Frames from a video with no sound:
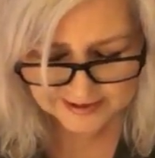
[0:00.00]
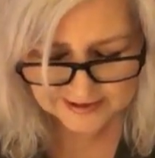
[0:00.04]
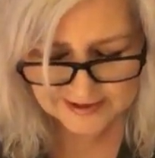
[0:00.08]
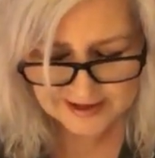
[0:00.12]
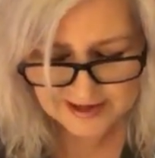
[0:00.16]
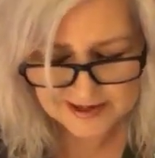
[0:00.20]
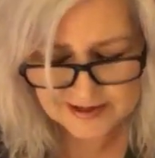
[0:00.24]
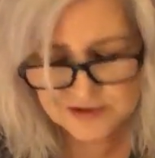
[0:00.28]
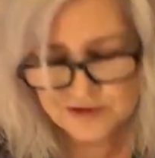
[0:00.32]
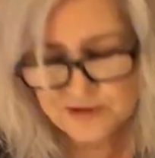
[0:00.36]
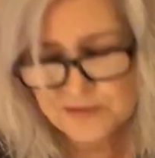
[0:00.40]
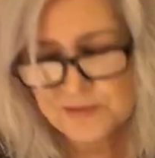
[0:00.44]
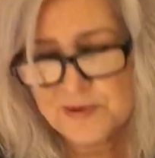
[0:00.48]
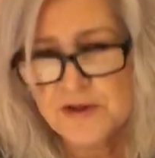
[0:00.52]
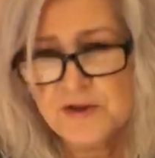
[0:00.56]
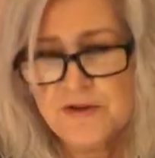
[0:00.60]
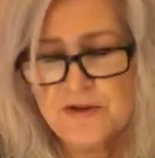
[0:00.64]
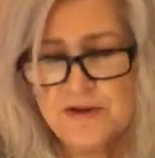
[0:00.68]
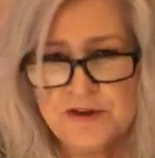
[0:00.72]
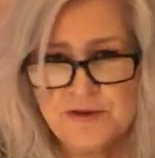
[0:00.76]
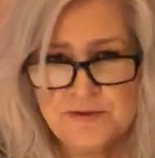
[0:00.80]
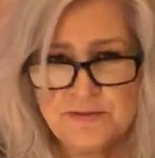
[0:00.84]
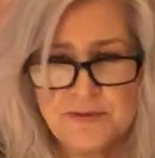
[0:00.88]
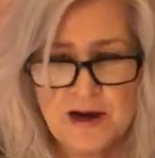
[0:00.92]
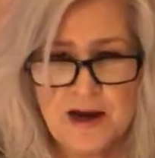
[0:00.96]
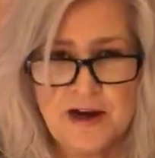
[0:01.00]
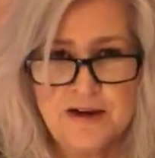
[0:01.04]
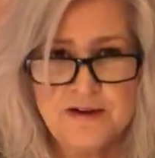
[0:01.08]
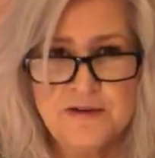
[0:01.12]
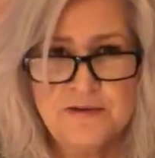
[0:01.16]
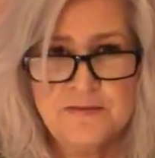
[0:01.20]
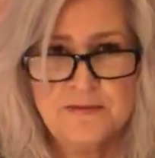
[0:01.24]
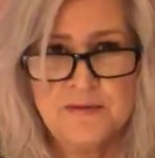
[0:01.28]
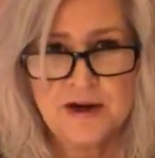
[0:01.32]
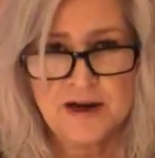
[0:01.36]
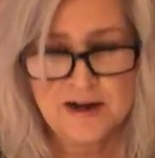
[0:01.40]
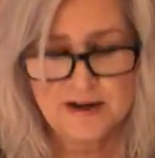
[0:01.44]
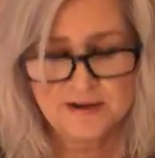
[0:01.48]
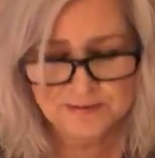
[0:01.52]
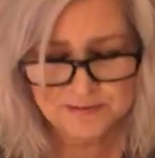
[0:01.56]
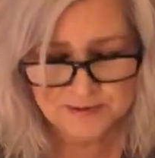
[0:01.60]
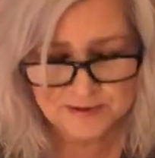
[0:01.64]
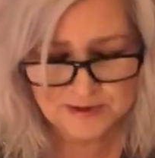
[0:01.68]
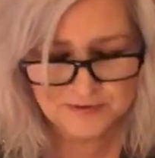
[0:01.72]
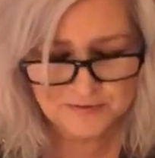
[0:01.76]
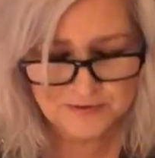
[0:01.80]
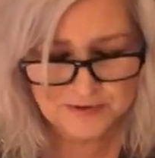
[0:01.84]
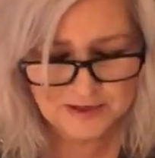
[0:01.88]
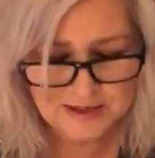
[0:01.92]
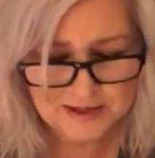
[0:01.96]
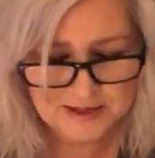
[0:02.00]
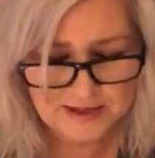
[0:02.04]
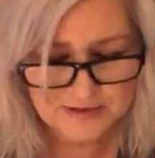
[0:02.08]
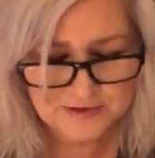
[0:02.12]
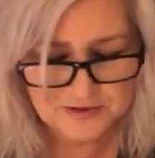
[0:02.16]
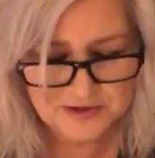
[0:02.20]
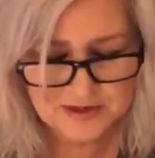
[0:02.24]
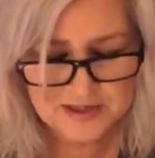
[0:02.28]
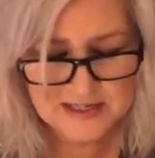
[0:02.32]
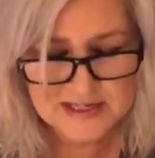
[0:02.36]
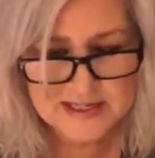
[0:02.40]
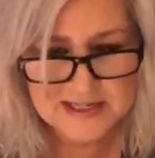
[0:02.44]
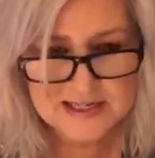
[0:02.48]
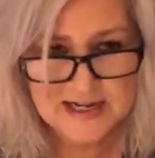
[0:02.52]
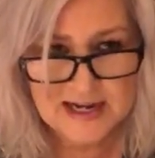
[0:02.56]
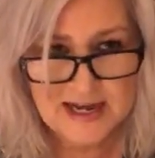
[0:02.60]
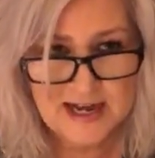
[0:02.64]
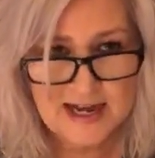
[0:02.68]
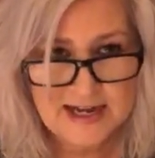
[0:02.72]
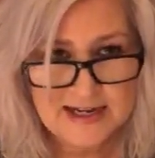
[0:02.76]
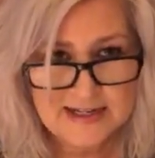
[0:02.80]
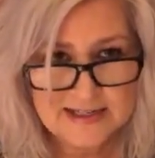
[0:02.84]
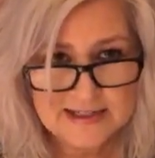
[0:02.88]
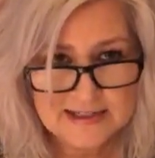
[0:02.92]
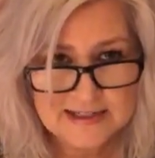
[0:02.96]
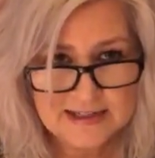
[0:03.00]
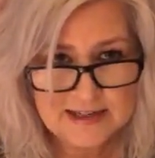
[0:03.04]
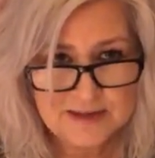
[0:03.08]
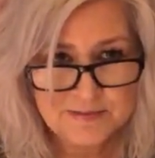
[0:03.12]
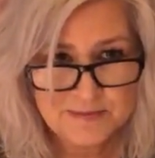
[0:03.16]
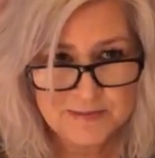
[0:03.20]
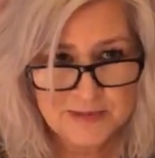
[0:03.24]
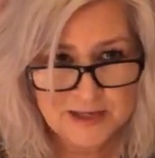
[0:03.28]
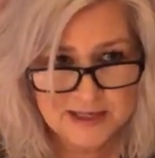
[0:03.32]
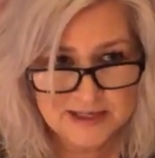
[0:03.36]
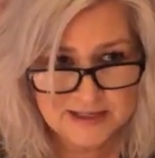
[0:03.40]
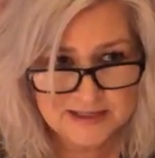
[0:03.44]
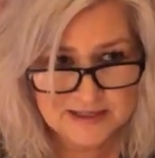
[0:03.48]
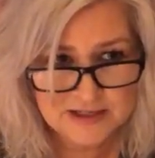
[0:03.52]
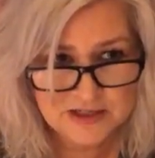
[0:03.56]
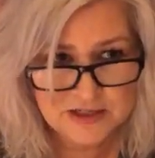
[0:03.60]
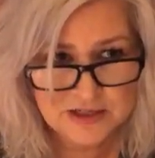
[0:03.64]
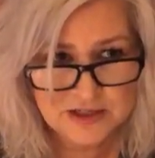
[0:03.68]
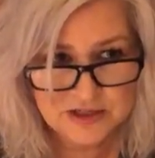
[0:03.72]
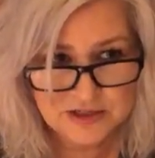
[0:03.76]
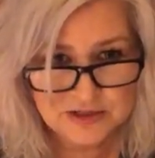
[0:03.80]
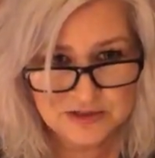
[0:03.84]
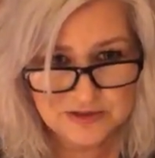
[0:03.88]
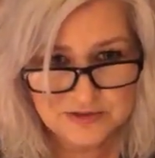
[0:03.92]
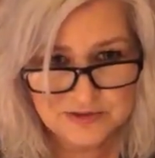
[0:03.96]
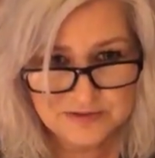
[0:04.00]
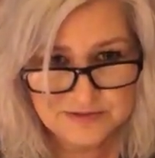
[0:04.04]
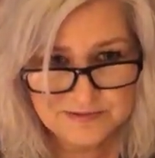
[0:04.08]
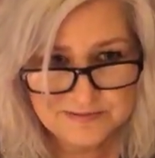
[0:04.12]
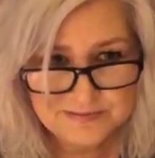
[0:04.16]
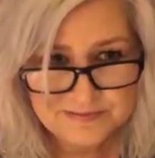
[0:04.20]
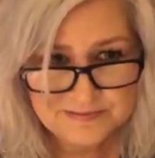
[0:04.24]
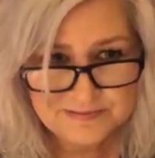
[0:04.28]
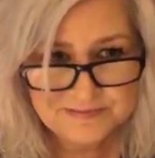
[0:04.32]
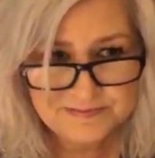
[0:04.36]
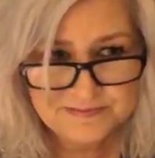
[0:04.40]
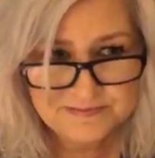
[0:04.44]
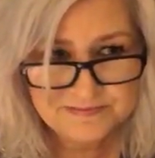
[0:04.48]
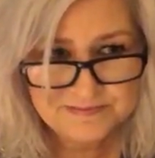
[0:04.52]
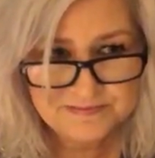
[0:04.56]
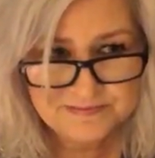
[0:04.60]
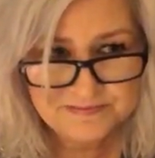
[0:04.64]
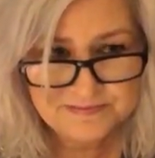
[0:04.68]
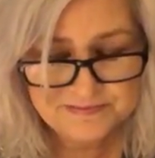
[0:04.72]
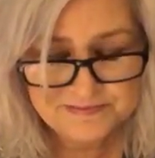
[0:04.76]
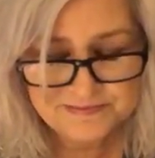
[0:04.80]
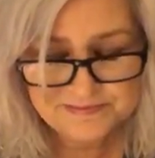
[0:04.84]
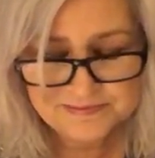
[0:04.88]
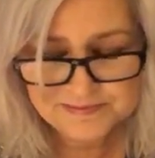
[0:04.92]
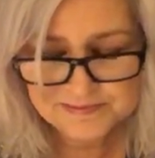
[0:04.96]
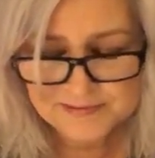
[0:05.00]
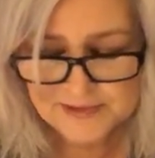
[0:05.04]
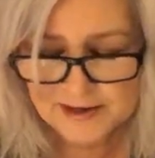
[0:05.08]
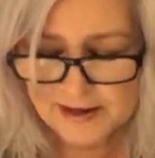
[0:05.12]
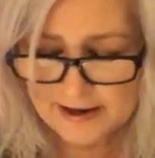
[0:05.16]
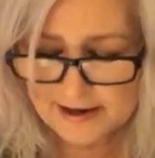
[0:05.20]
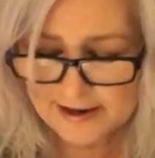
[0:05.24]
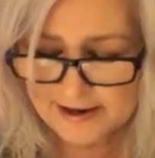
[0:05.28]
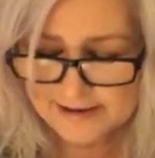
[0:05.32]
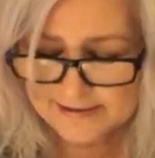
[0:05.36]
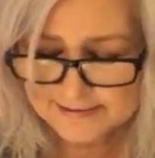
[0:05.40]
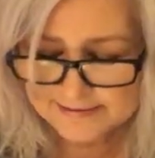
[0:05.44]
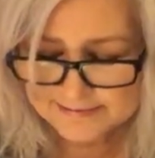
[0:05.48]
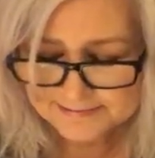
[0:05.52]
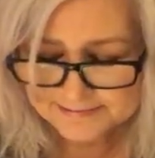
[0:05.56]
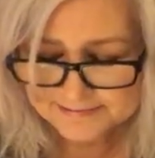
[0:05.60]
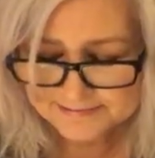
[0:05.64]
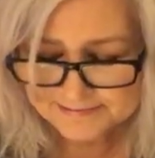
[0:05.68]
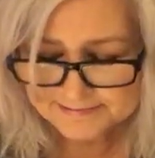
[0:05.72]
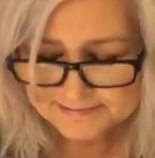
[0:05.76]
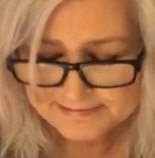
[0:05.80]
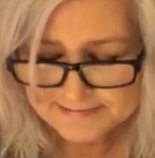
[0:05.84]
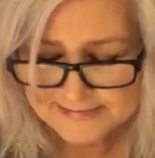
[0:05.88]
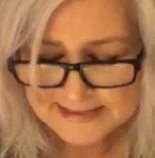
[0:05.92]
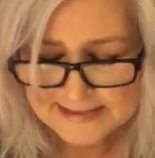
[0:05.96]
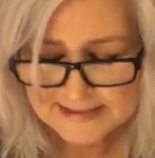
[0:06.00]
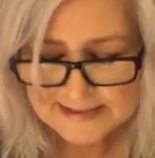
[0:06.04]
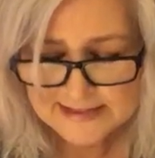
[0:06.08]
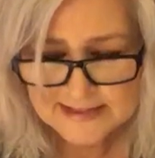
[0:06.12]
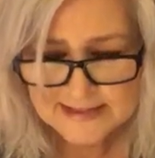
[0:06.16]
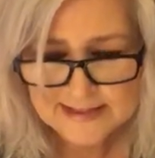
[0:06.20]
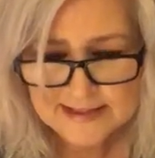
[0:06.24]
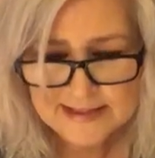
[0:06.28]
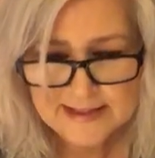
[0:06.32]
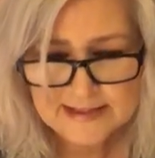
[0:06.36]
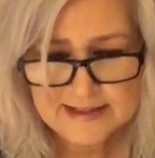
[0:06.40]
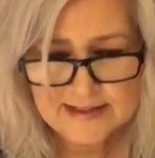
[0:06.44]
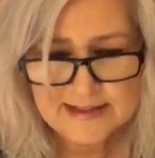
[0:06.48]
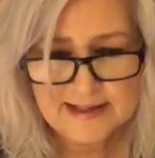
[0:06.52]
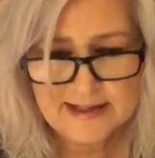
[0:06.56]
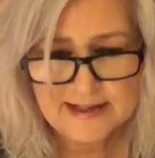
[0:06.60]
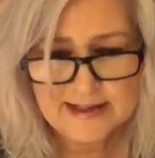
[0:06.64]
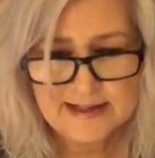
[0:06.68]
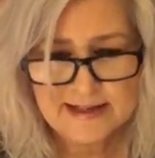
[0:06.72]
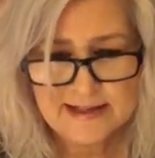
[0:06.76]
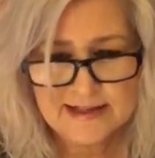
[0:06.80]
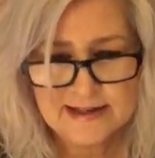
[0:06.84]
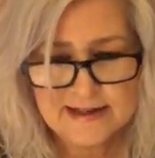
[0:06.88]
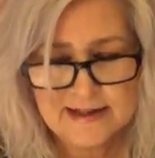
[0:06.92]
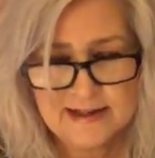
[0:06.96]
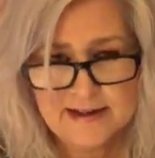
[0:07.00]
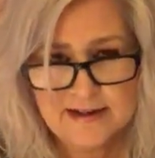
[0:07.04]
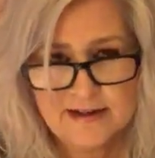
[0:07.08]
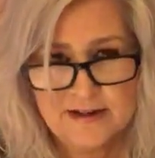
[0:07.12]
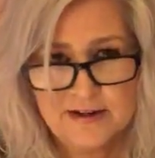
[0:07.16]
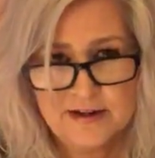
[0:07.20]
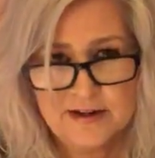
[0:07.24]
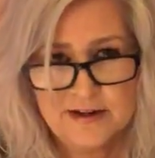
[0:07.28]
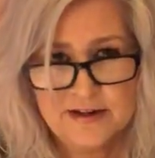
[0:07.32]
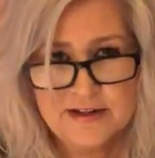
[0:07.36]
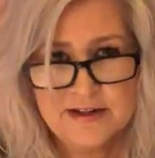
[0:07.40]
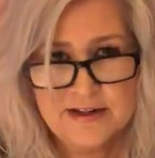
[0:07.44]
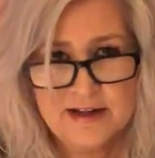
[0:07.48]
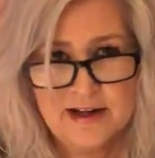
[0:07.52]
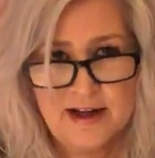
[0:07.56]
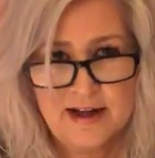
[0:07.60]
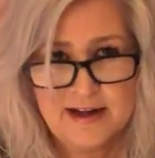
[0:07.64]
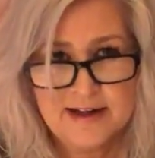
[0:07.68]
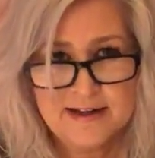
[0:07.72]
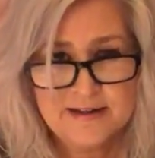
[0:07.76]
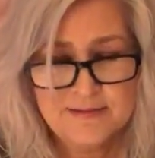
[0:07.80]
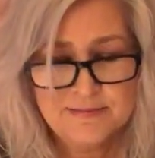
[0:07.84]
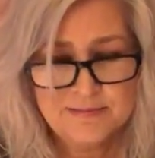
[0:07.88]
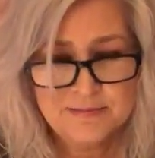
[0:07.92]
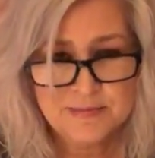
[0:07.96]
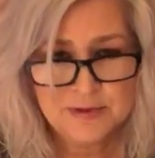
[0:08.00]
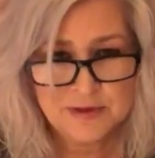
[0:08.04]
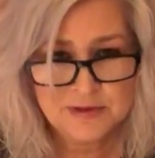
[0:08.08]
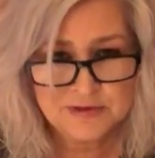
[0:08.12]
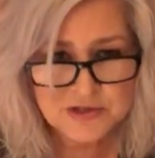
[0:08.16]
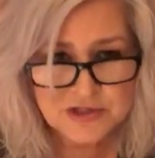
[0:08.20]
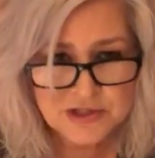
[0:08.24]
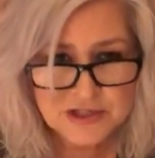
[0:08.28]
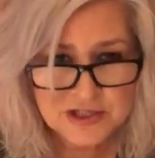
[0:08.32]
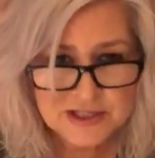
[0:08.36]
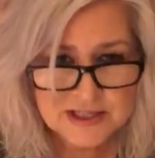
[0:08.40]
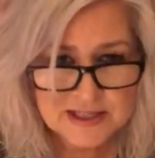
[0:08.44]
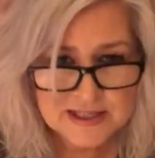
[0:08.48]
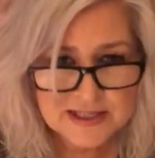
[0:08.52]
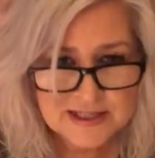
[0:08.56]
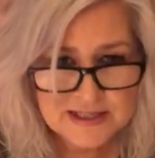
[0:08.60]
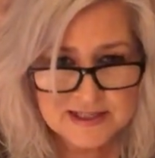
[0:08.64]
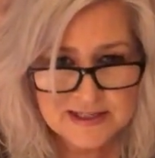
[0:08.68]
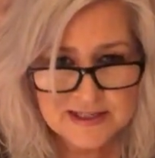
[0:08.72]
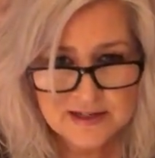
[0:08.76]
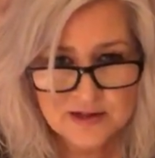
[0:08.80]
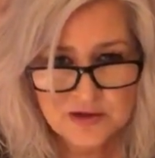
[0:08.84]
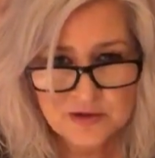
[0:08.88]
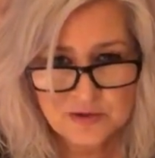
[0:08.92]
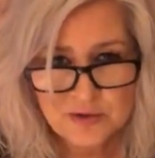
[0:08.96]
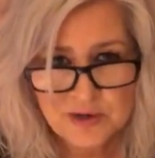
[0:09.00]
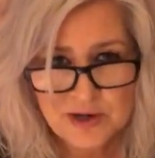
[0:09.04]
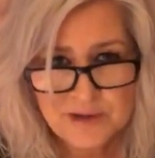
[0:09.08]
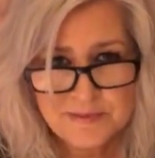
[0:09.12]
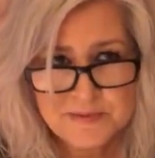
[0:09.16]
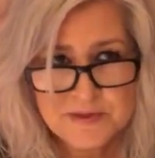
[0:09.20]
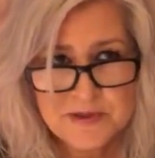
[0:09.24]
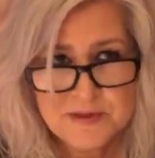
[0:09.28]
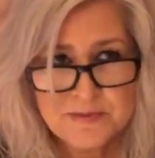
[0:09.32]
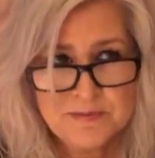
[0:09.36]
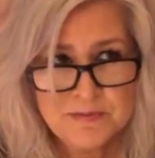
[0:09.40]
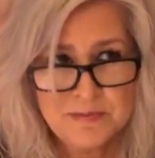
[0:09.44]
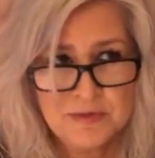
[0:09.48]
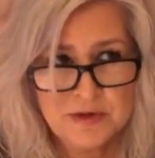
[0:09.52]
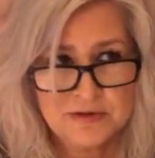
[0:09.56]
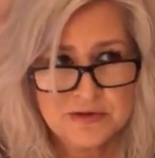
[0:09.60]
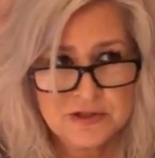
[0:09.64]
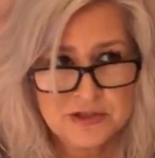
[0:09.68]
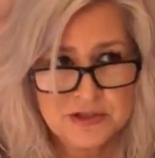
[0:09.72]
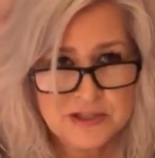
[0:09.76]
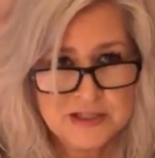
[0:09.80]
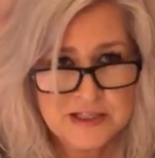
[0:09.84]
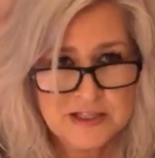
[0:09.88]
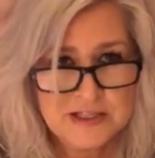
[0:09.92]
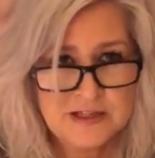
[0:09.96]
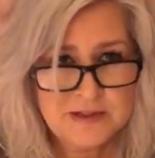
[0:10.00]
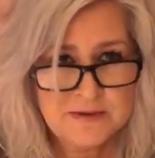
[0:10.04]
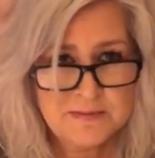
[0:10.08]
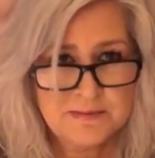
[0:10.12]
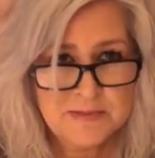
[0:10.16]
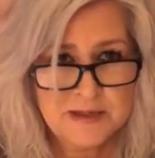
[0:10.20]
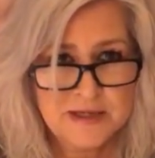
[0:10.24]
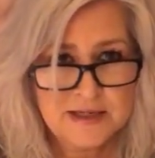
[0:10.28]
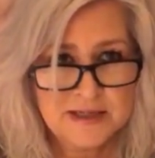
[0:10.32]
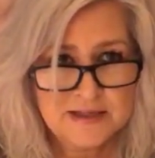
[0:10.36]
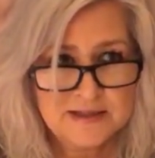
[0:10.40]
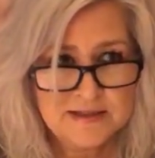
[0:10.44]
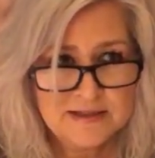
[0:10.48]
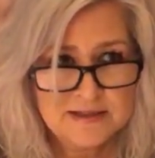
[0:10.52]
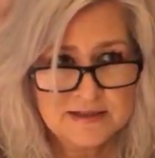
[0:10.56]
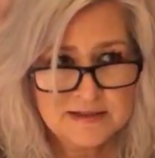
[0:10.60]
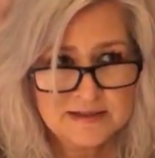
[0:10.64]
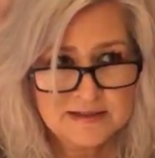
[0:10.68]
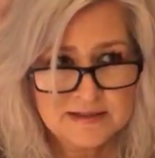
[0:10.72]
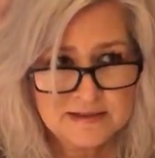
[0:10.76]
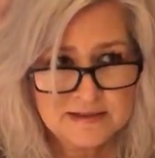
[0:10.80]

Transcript: that you've been going round and round with, that either is not committed to you. Okay, they are not emotionally equipped, emotionally committed.